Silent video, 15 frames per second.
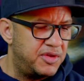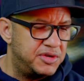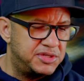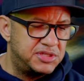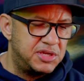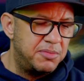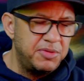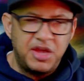There's
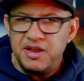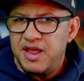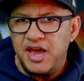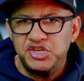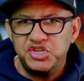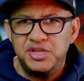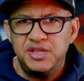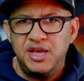some
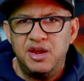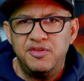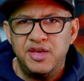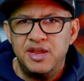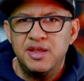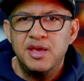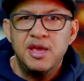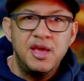connection there
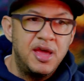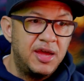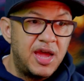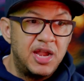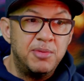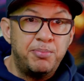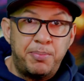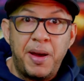that
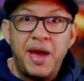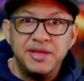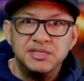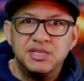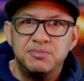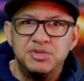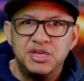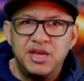kind of
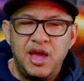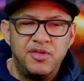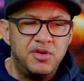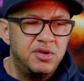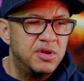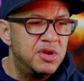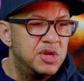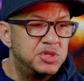binds them
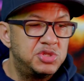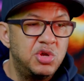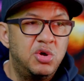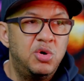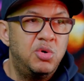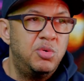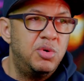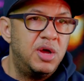together.
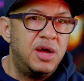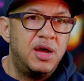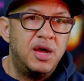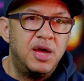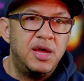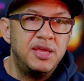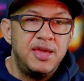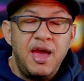So
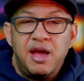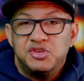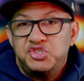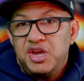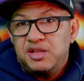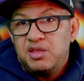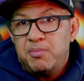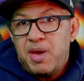yeah,
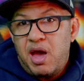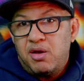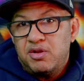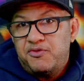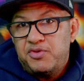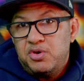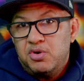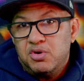check them out
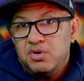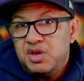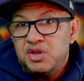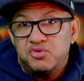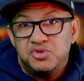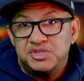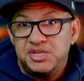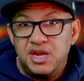if you're
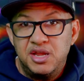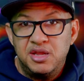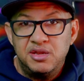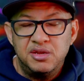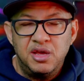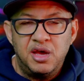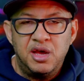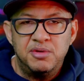interested
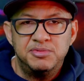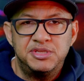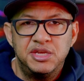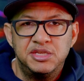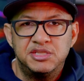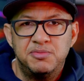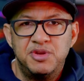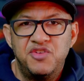in
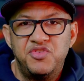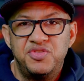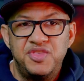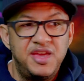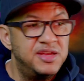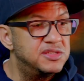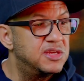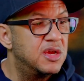seeing some different things.